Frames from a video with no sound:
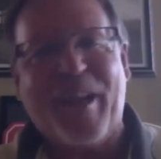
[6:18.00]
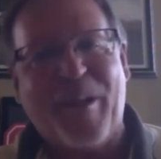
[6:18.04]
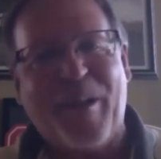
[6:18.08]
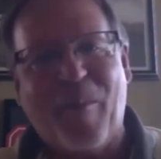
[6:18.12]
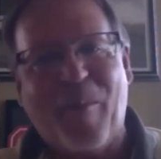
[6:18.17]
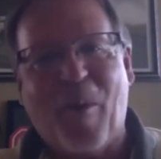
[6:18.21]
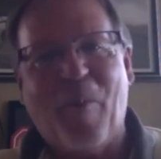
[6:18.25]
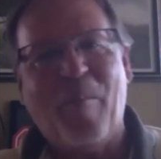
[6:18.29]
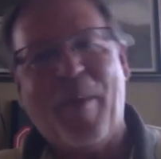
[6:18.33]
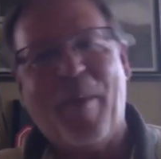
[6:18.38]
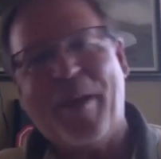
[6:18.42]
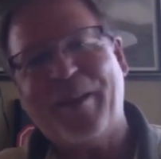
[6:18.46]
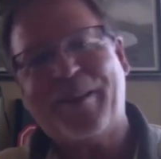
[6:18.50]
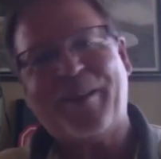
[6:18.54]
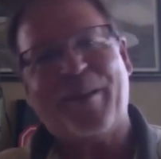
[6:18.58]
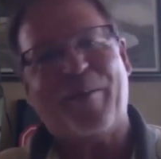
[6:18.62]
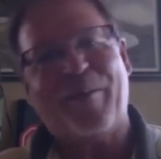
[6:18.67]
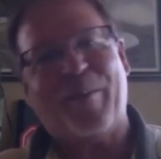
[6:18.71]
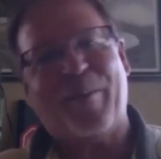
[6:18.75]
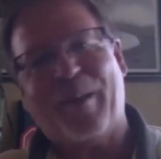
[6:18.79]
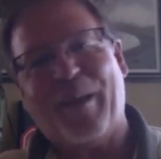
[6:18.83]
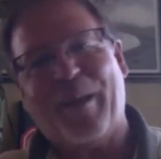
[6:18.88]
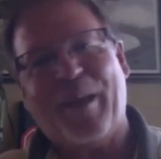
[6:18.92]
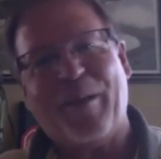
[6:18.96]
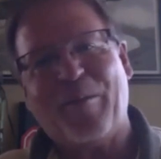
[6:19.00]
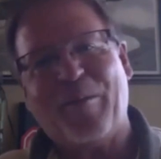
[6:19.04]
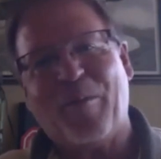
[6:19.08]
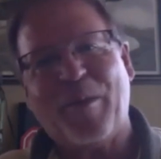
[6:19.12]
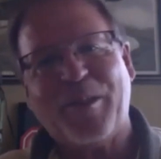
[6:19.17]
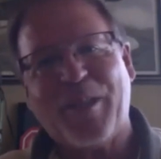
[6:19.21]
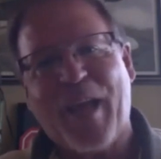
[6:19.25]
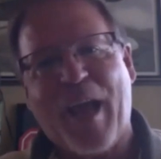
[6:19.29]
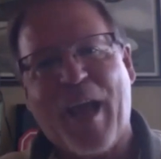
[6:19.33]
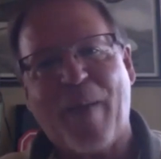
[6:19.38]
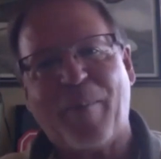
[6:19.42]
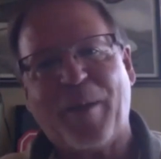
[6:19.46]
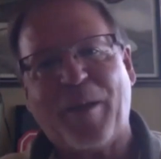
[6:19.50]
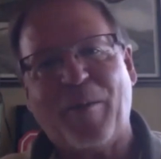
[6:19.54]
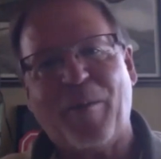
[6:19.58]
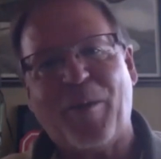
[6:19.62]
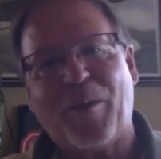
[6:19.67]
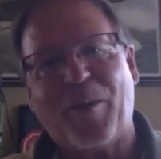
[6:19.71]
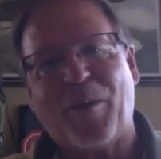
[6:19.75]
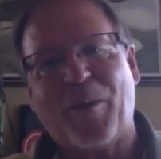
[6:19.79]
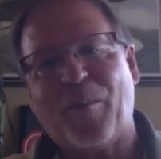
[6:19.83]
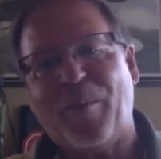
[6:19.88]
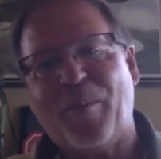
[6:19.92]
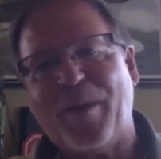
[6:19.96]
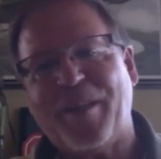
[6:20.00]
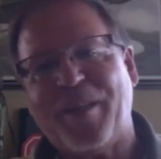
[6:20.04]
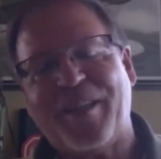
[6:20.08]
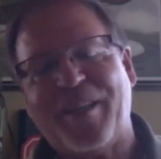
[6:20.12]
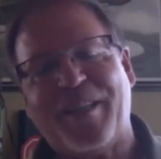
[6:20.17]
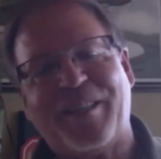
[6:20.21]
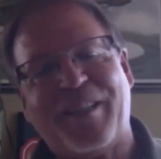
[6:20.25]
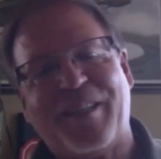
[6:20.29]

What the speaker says: and momentum in what's happening with their business.